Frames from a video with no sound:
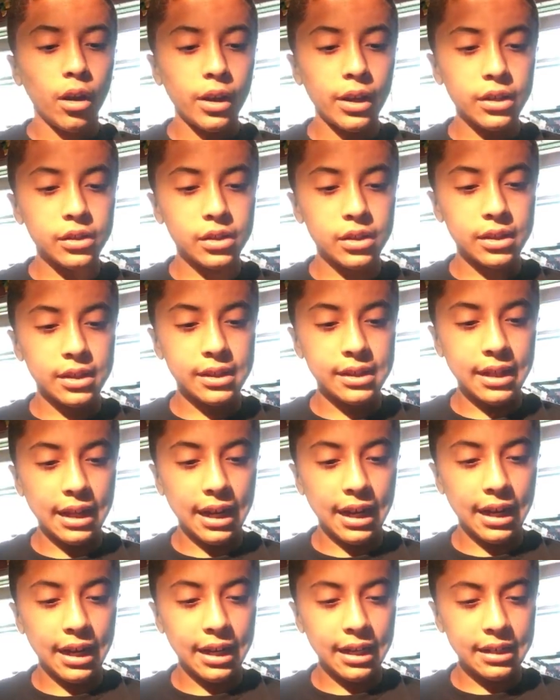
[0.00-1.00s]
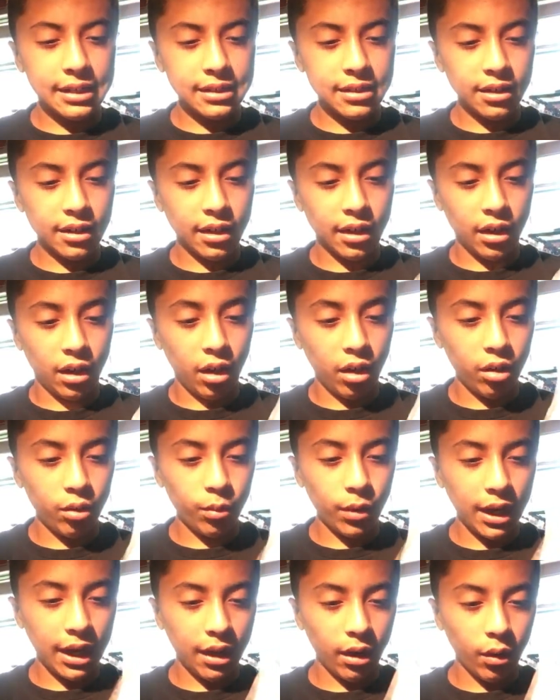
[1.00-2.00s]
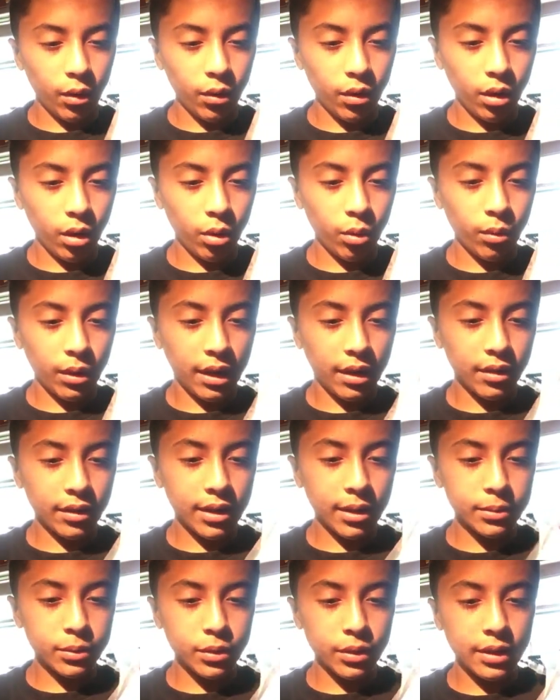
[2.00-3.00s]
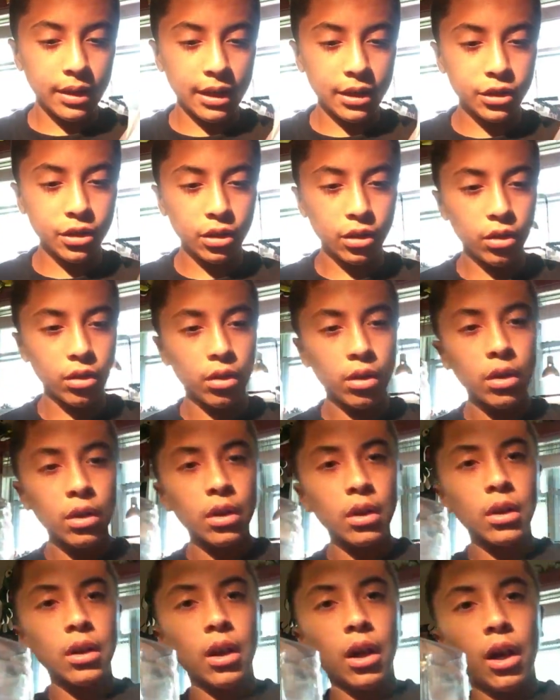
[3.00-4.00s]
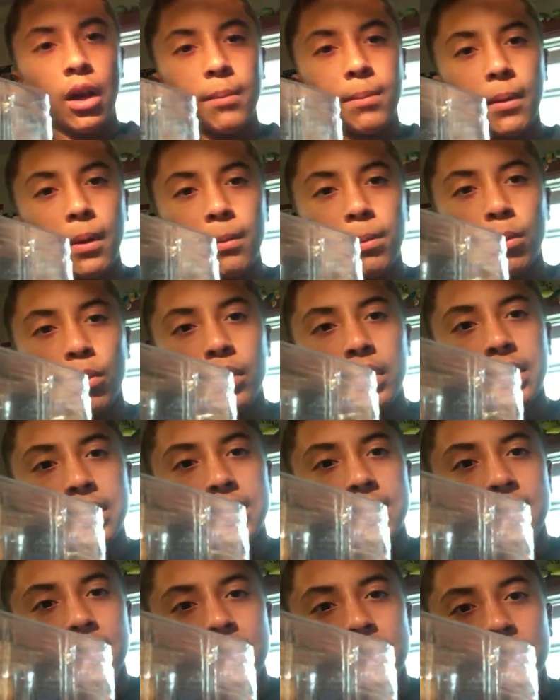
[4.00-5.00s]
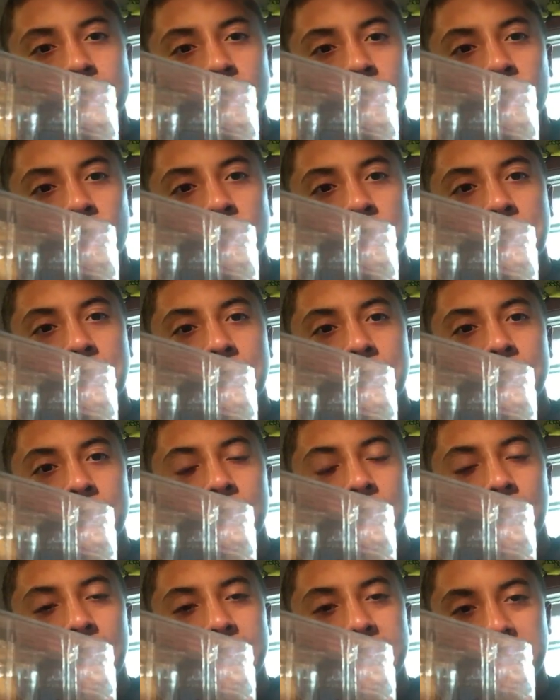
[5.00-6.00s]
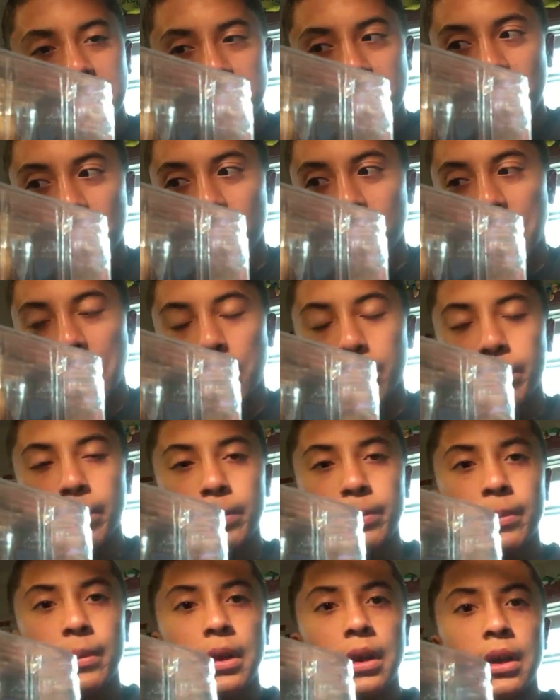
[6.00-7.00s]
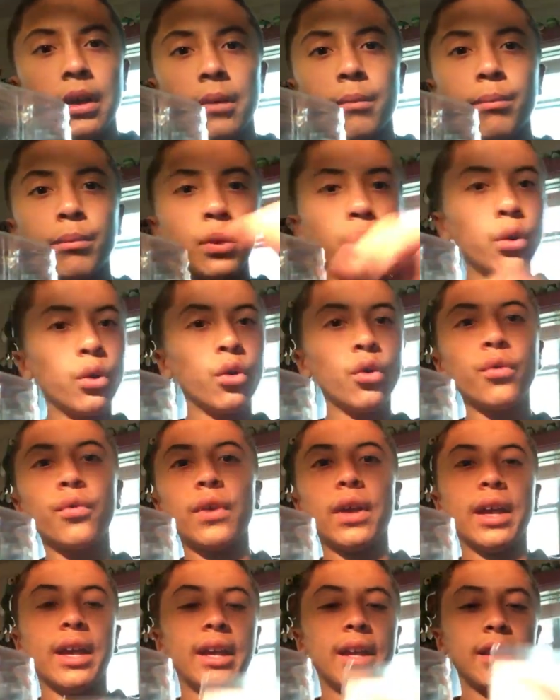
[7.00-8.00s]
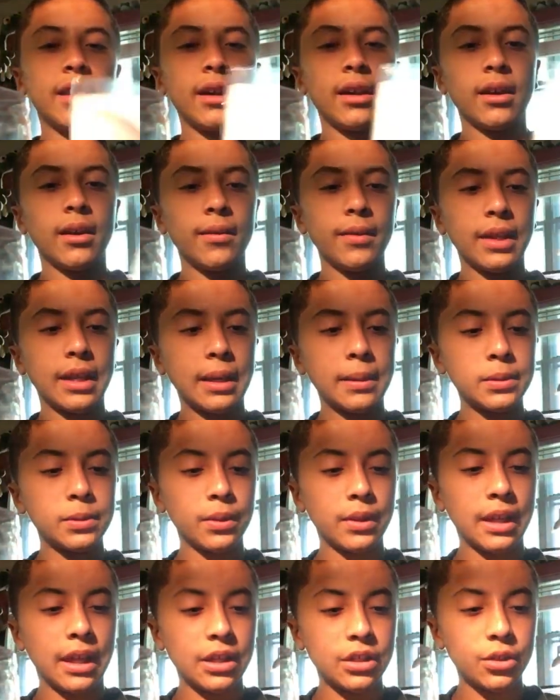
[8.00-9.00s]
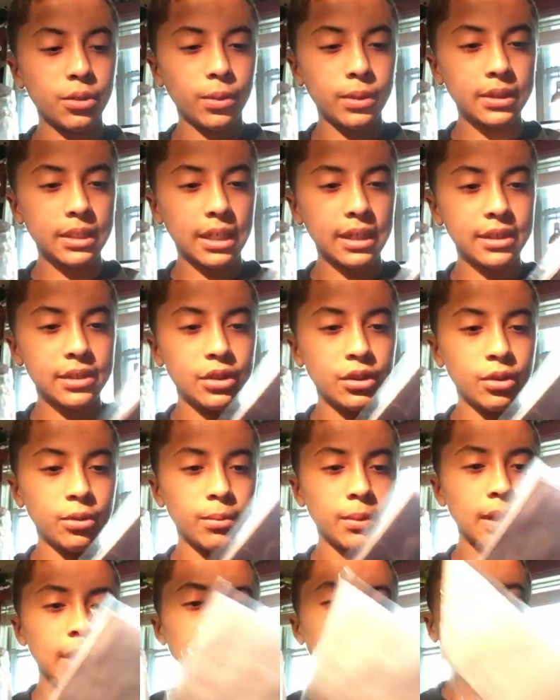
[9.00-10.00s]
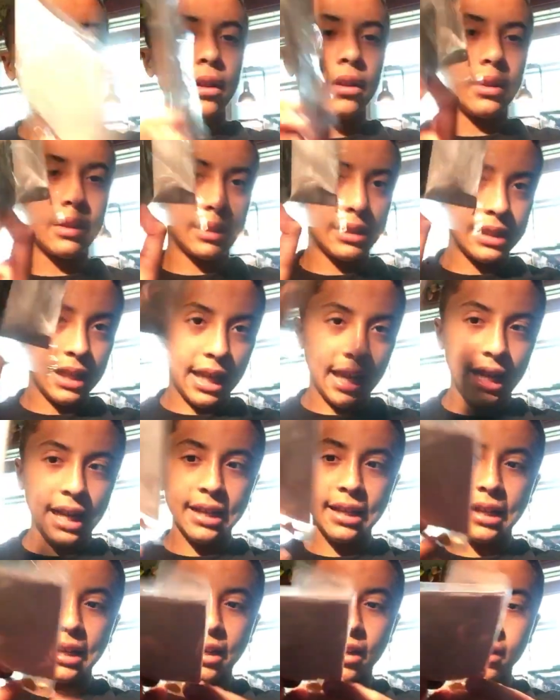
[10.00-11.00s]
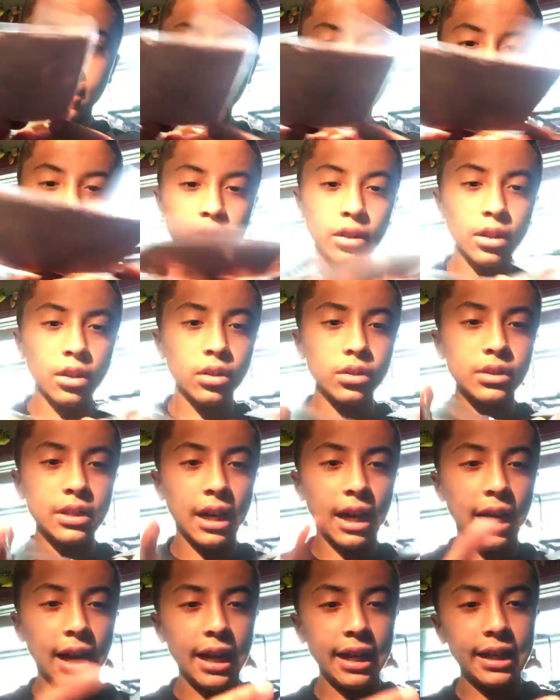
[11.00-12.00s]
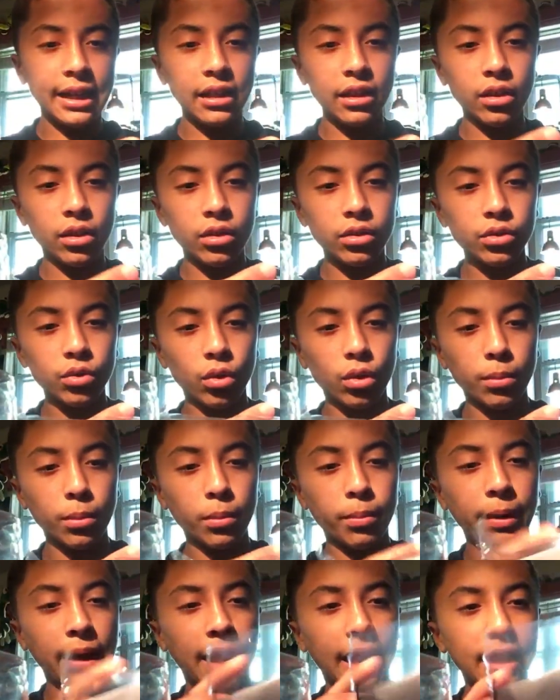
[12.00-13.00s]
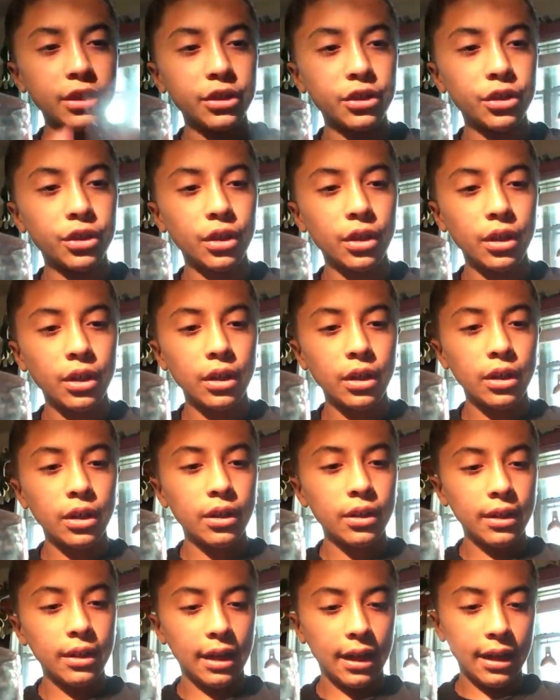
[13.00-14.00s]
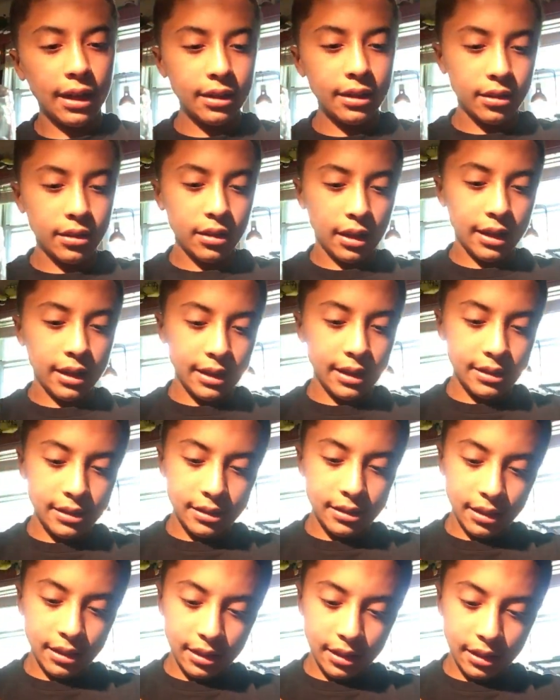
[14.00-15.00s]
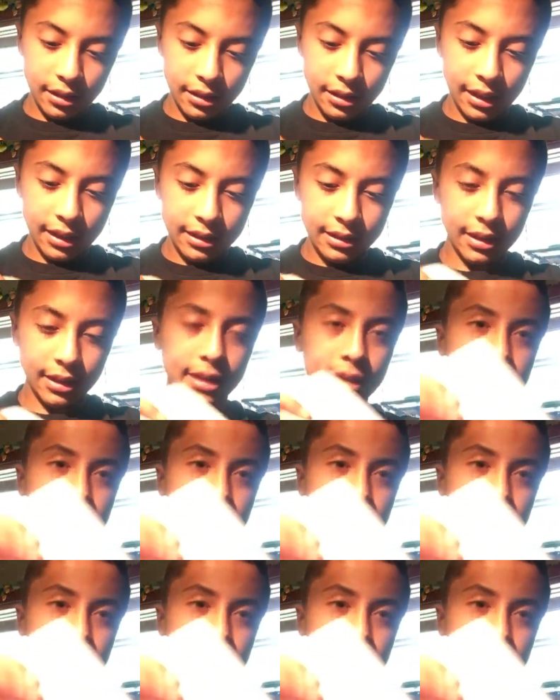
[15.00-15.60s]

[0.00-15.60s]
Oh, here's the stand. Uh, oh, wow. Oh, wow. It comes with extra little uh, ball points so you can, like, you know, to help them move. And um, it comes with extra ones, I assume. The stand and a little tiny little adorable patch that I guess it's like, yeah, it's